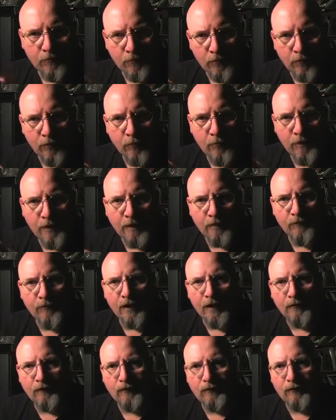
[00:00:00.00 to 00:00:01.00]
the big
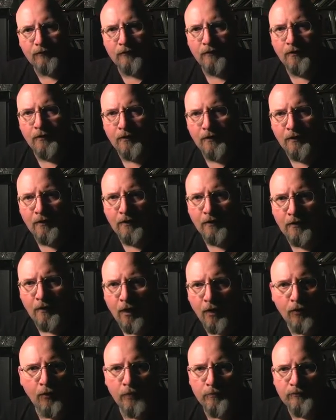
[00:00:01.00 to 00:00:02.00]
events.
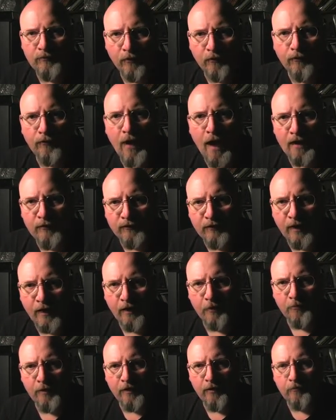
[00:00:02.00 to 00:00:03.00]
Although I'm still
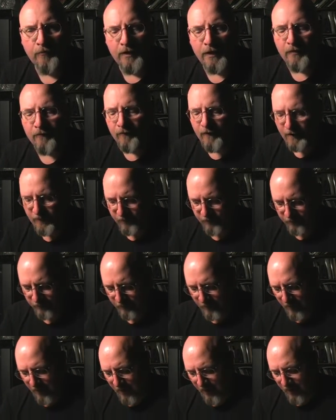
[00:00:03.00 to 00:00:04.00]
fascinated by the big events.
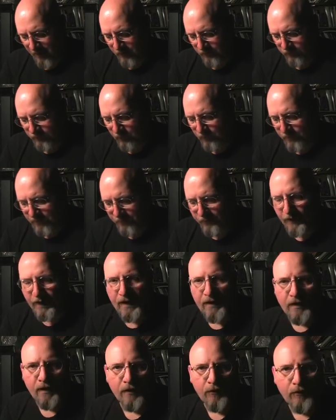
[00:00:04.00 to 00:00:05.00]
So, but if I
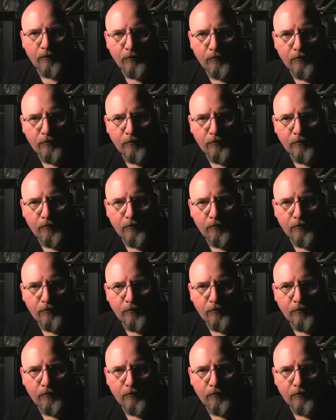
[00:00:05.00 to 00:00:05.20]
had $100